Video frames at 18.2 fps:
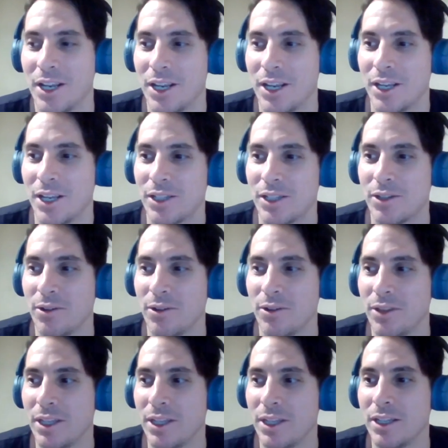
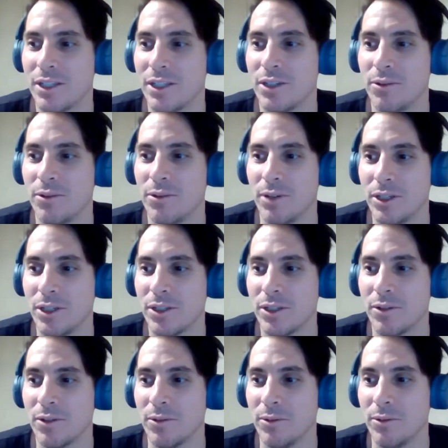certain things to us.
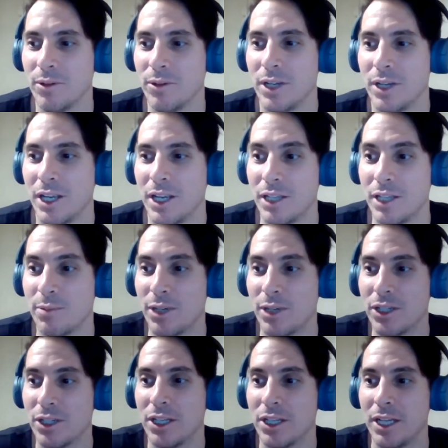So
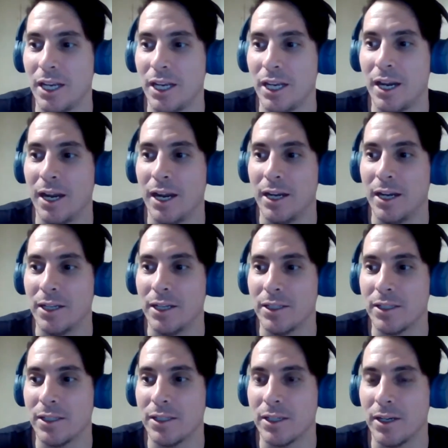especially
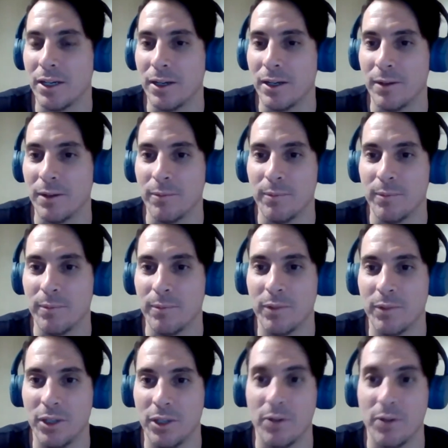as,
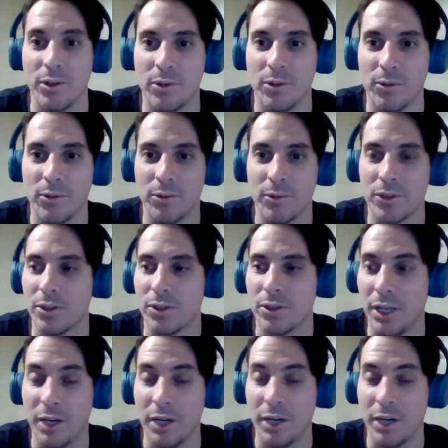
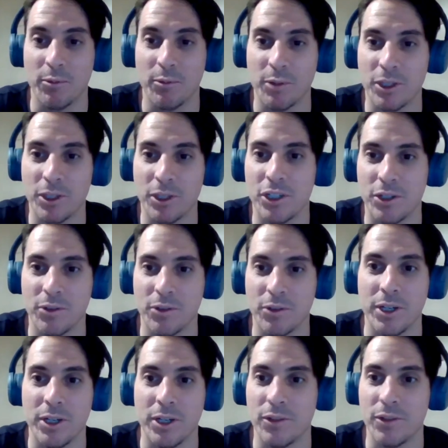adults, anyone with
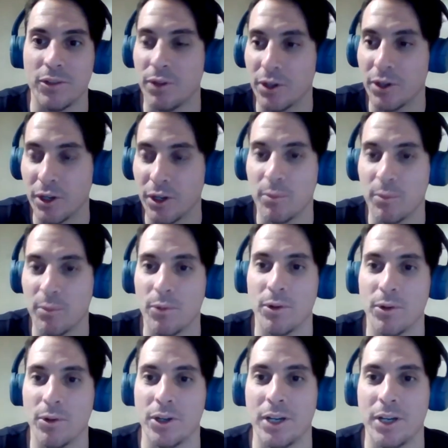children, it's very
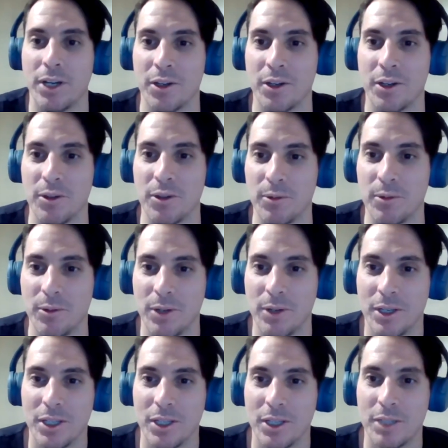important how you
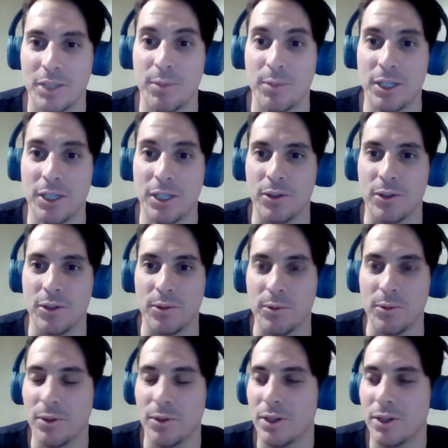speak
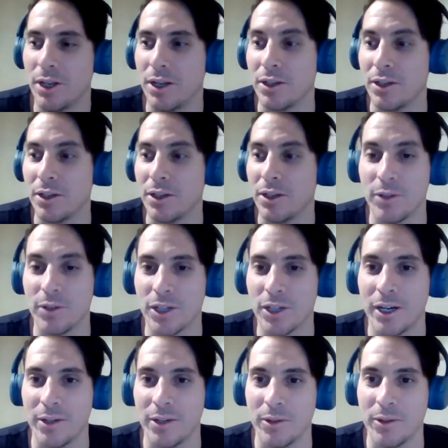to your
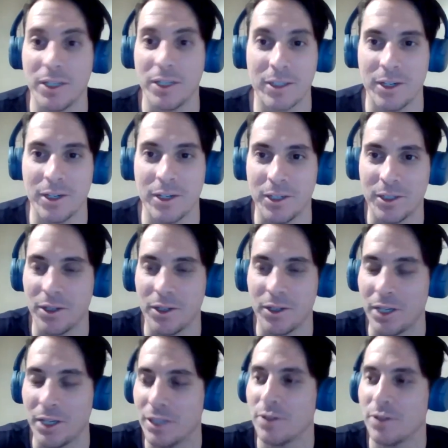child. That's not
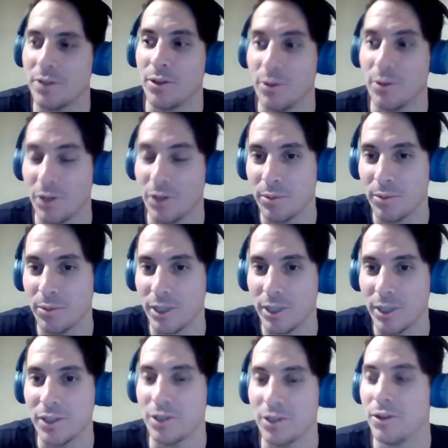necessarily answering the question, but
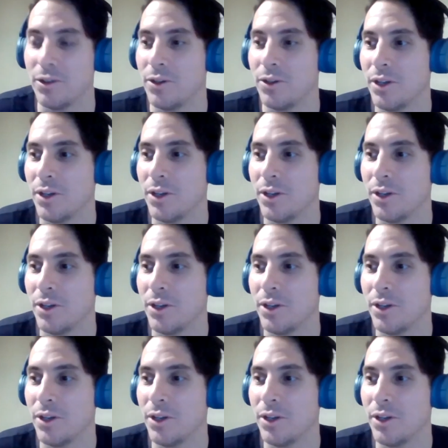that's a good